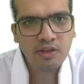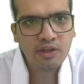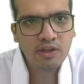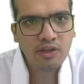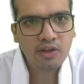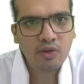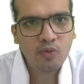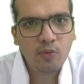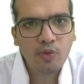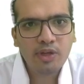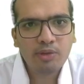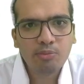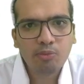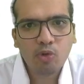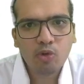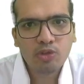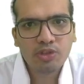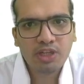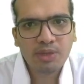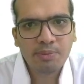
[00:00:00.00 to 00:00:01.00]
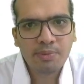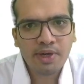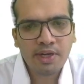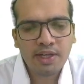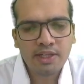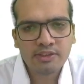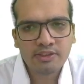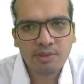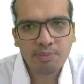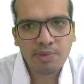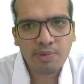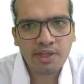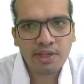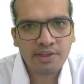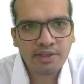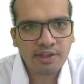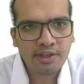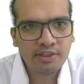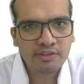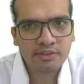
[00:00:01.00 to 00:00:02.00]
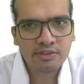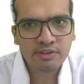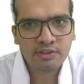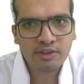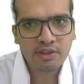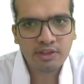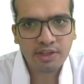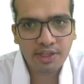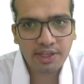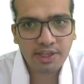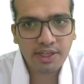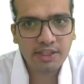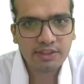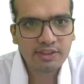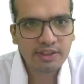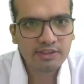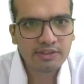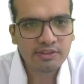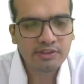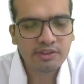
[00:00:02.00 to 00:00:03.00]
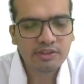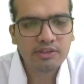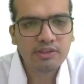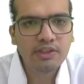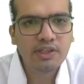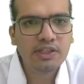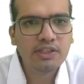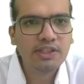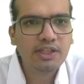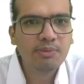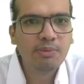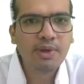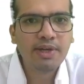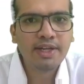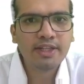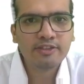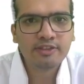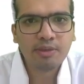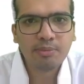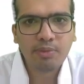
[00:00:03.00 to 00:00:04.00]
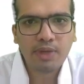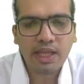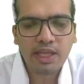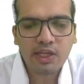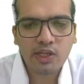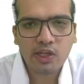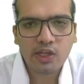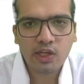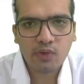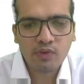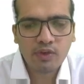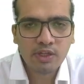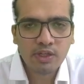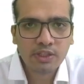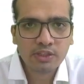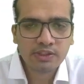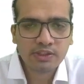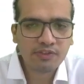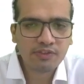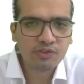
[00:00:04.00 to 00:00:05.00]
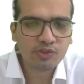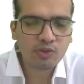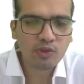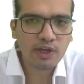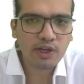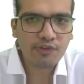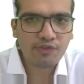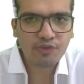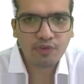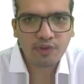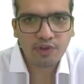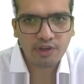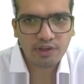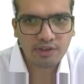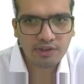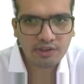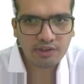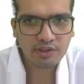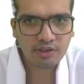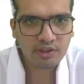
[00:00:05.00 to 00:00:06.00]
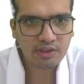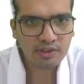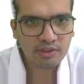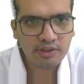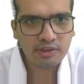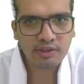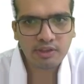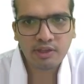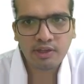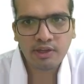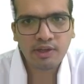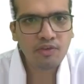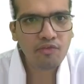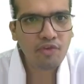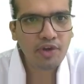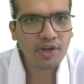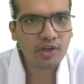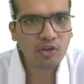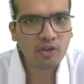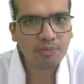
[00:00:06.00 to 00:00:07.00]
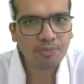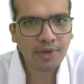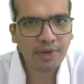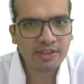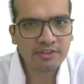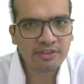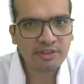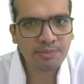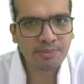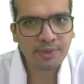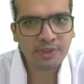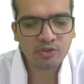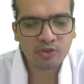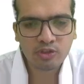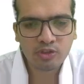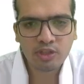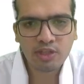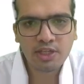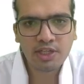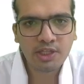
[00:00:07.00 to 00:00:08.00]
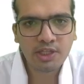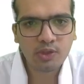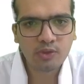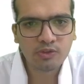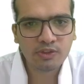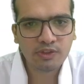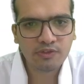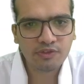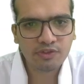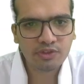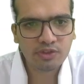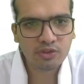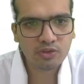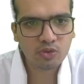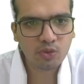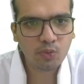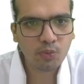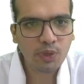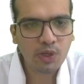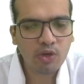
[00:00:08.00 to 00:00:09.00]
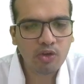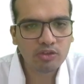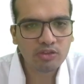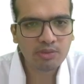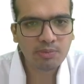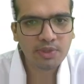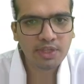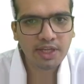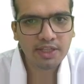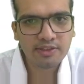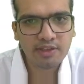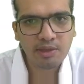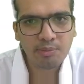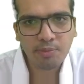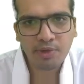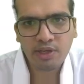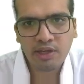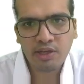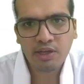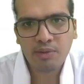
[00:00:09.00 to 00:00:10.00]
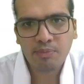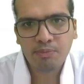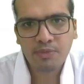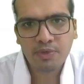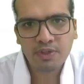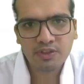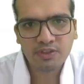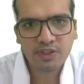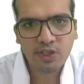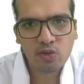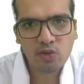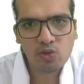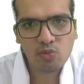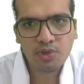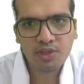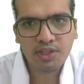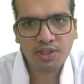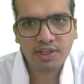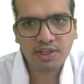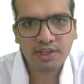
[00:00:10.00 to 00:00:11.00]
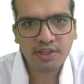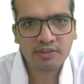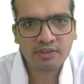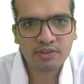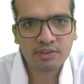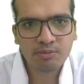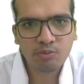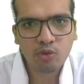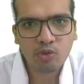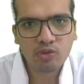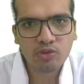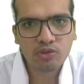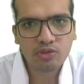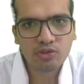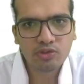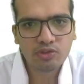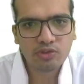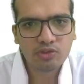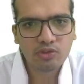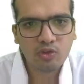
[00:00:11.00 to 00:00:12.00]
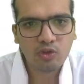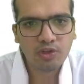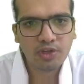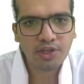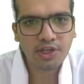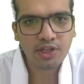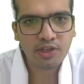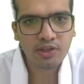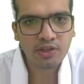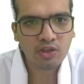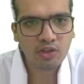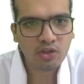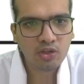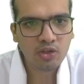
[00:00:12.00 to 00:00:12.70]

When both demand and supply decreases, the demand and supply curve shifts to leftward. The effect on price depends on the relative shifts. So we have a similar example, but there will be a decrease in both quantity.